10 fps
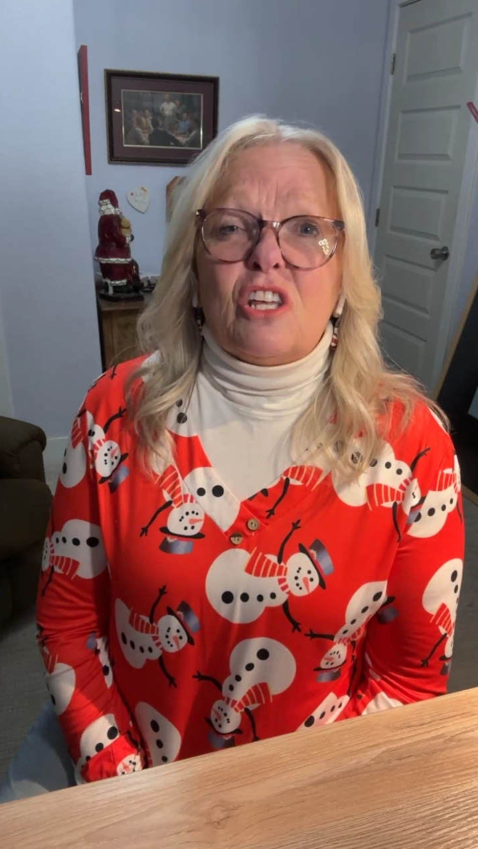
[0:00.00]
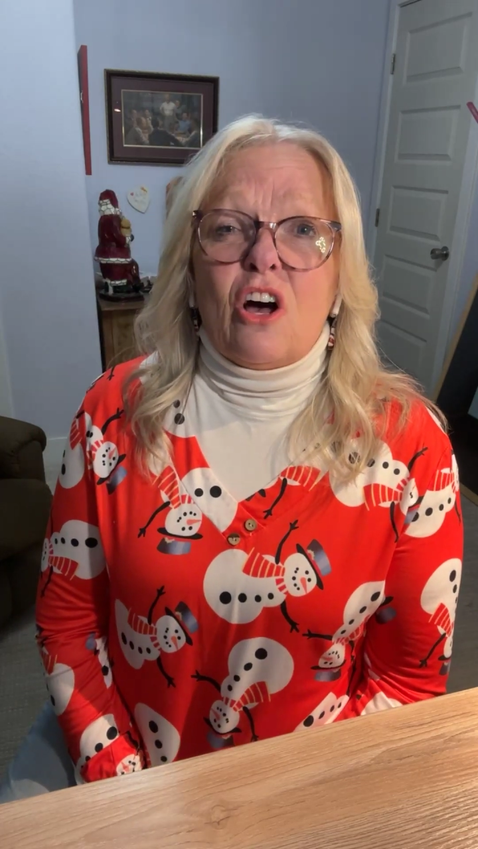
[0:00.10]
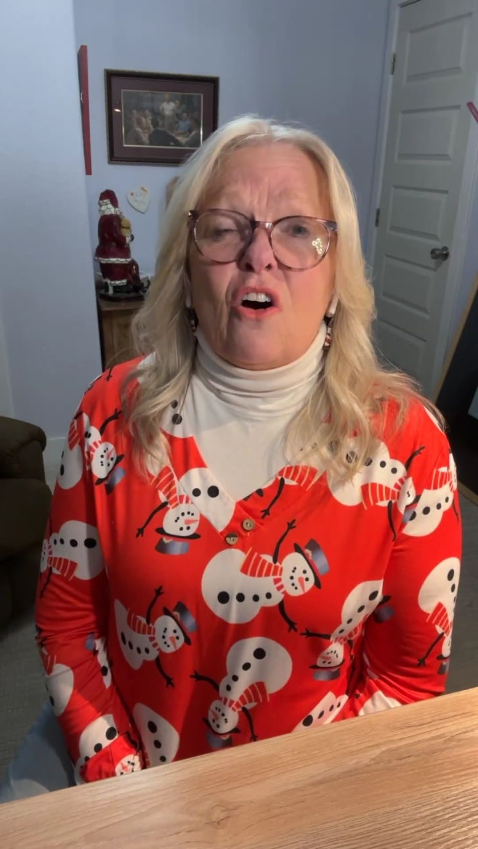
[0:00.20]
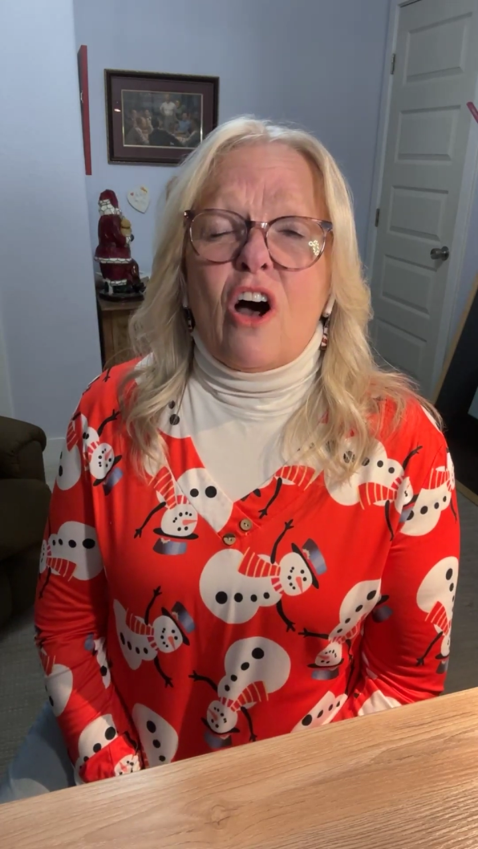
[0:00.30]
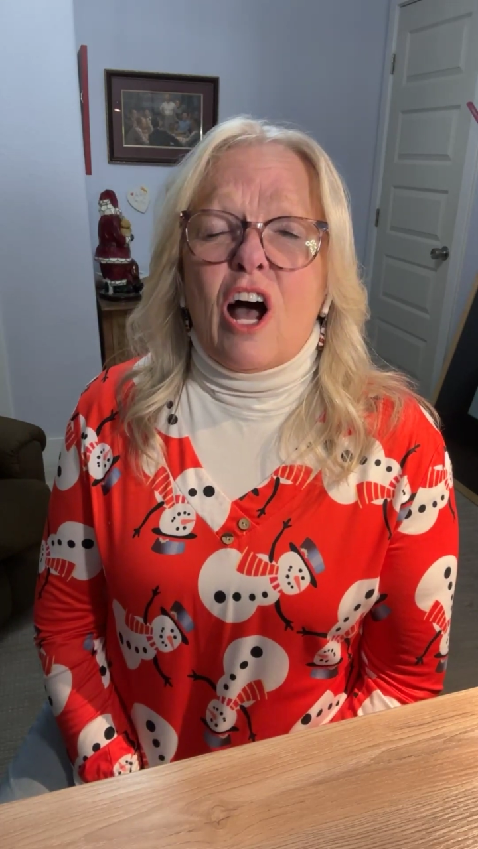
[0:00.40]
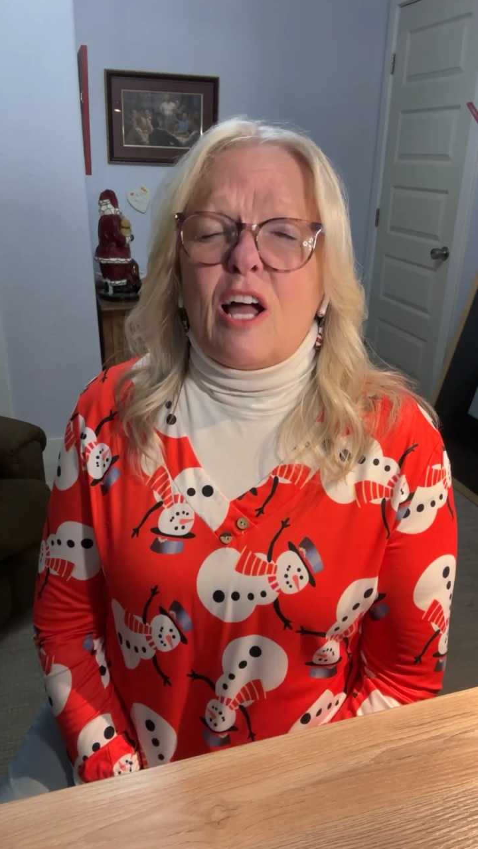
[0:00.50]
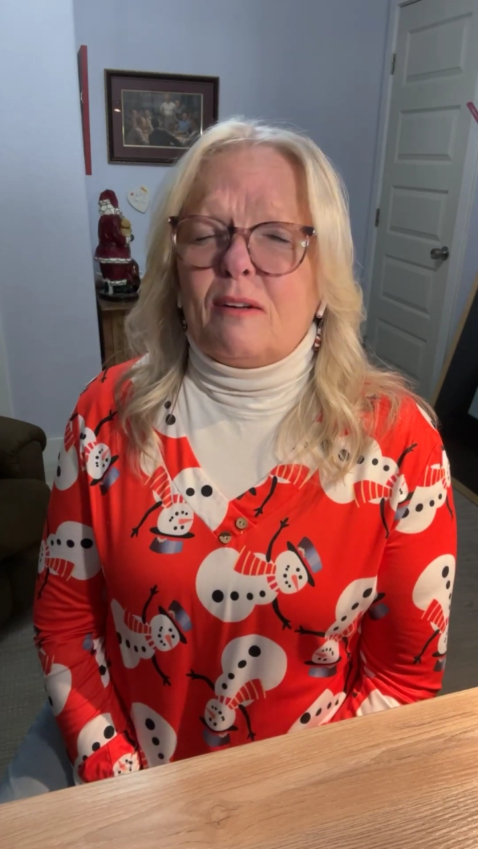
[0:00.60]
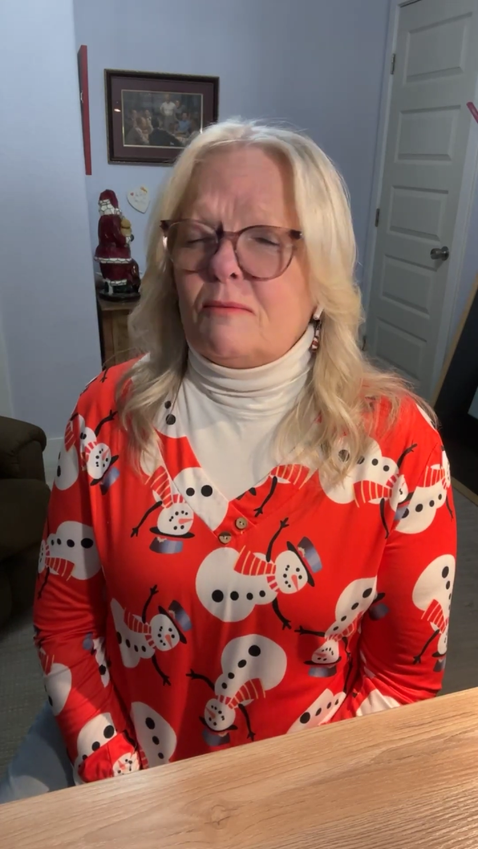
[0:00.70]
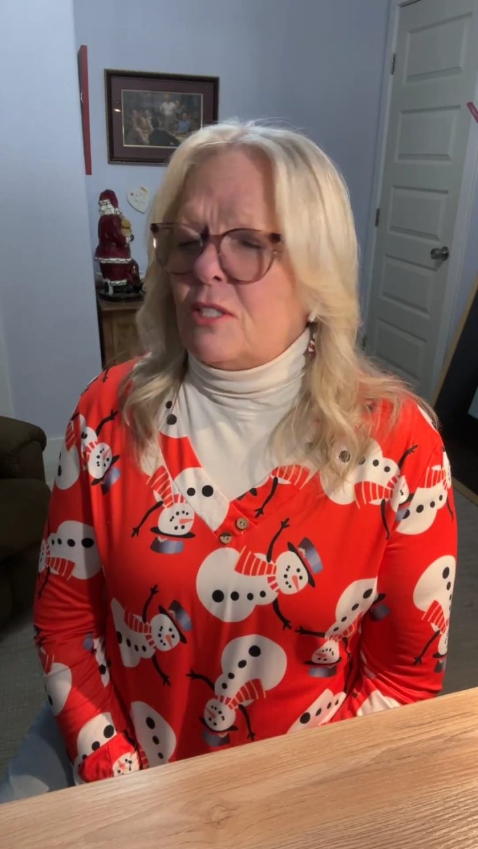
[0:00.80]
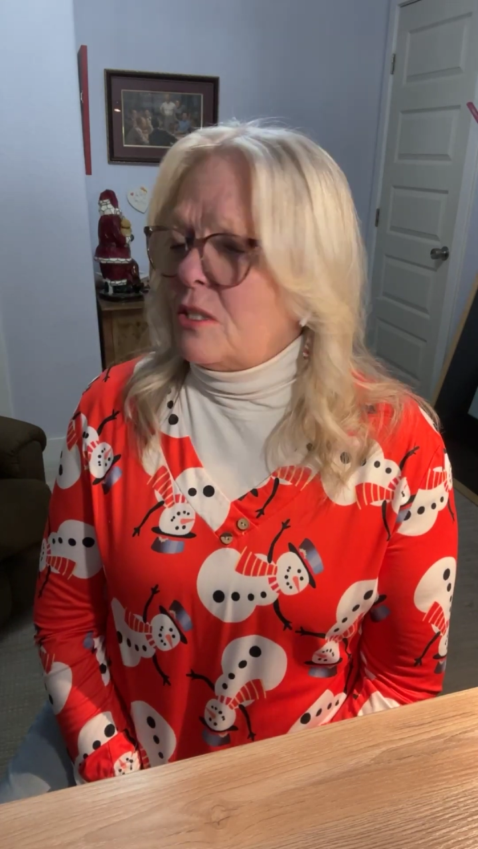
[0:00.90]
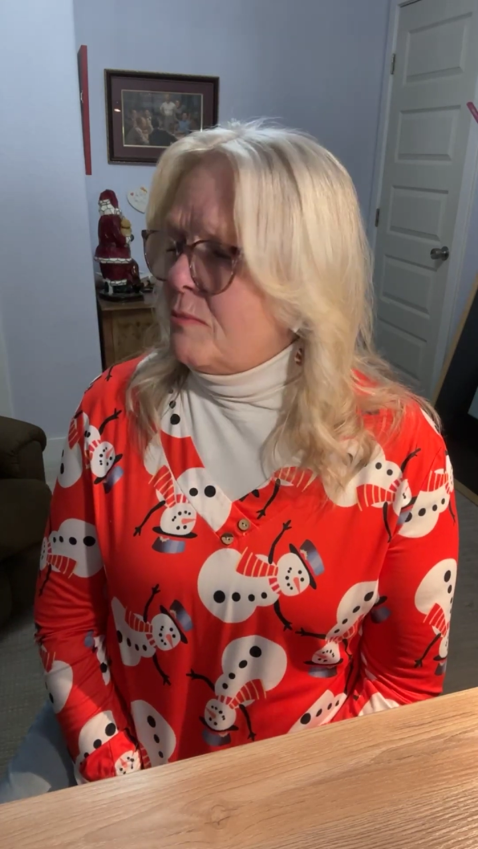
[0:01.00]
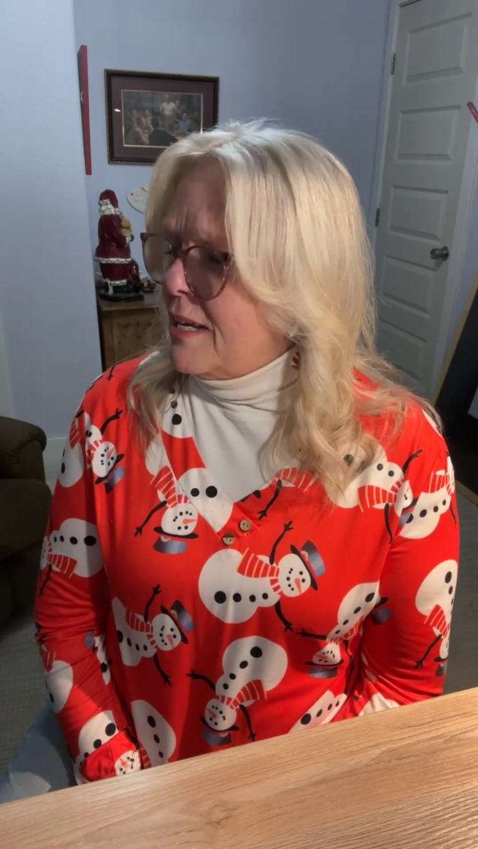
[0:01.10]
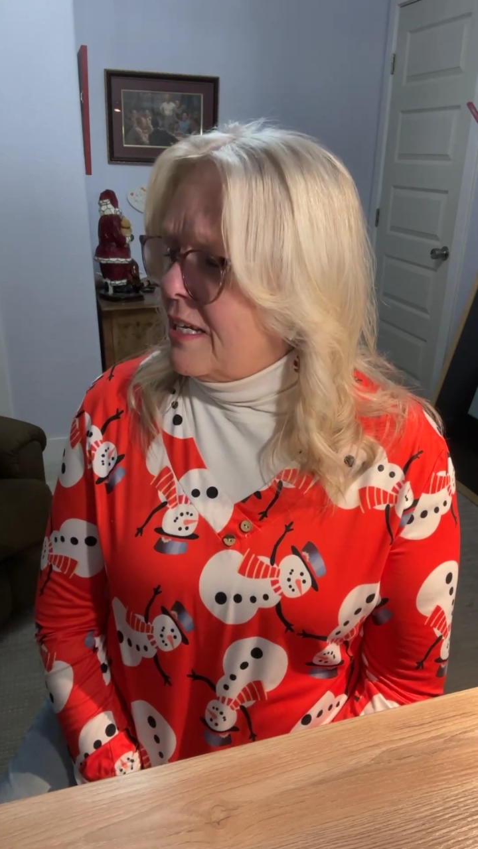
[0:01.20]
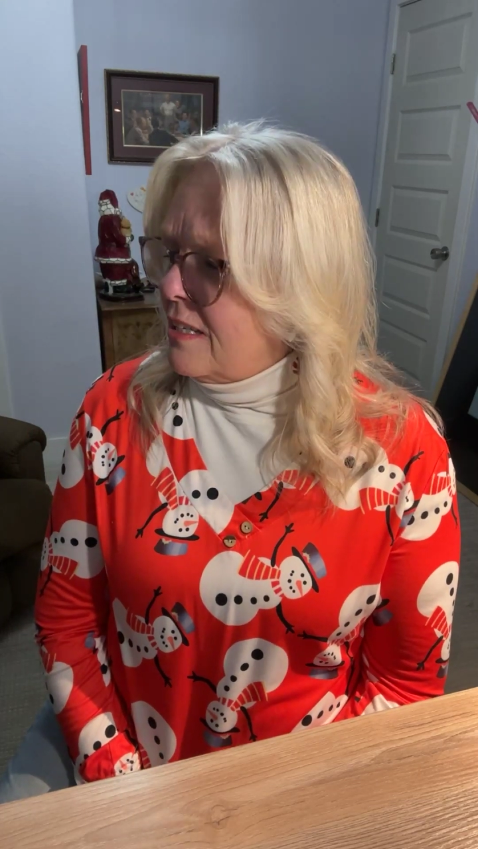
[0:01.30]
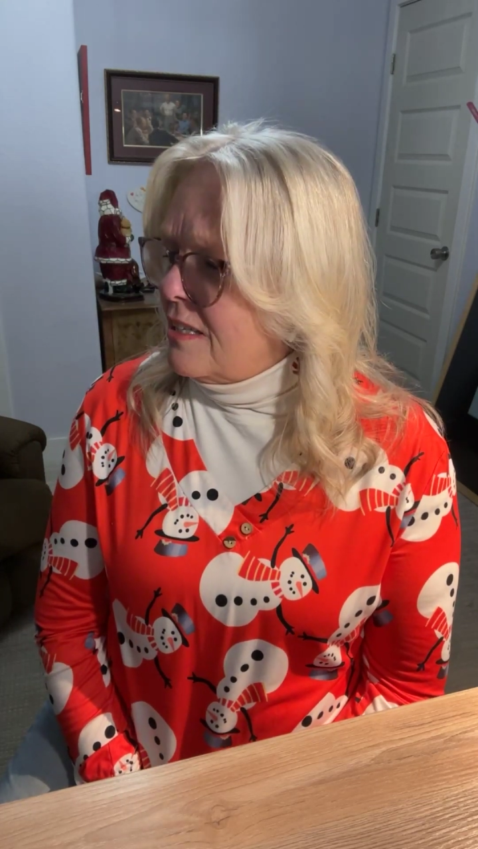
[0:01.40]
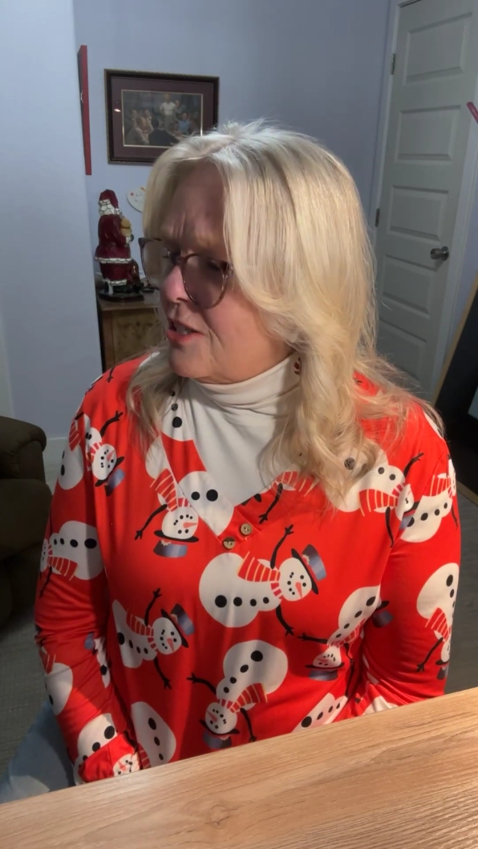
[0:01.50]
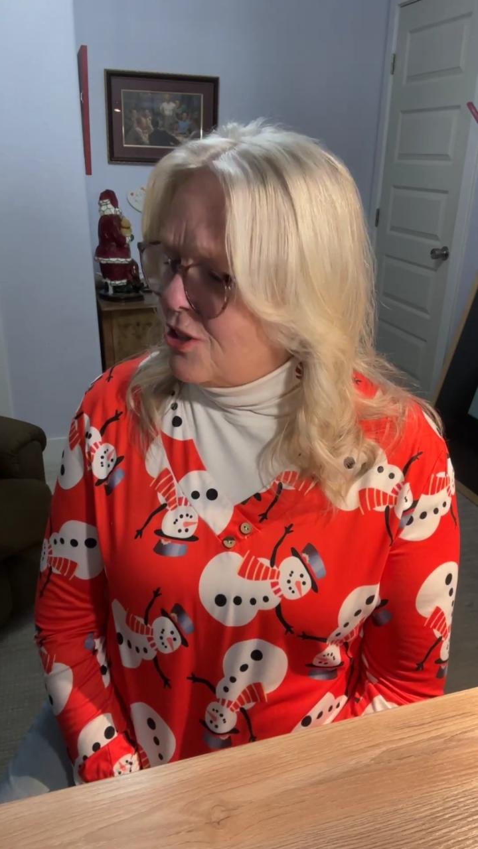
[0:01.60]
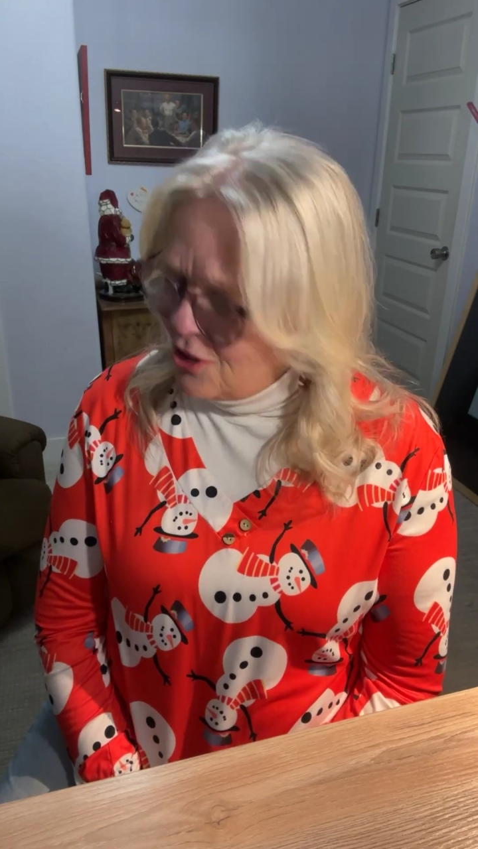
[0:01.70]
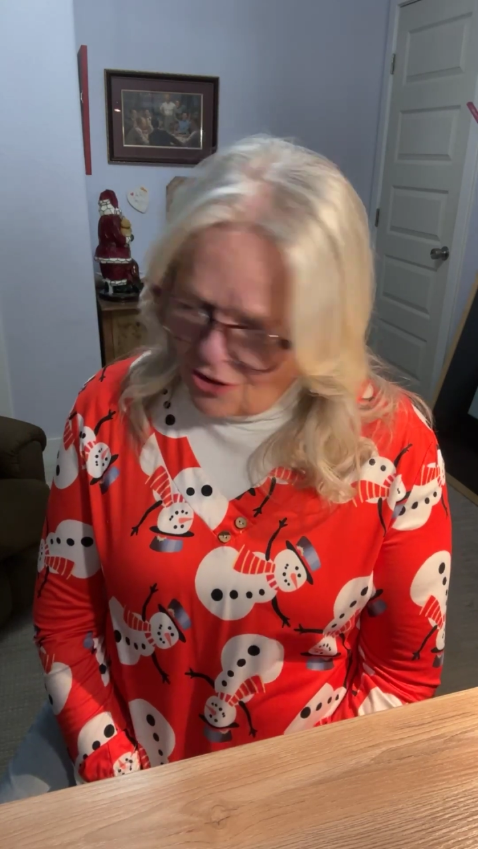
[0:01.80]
So I am just making this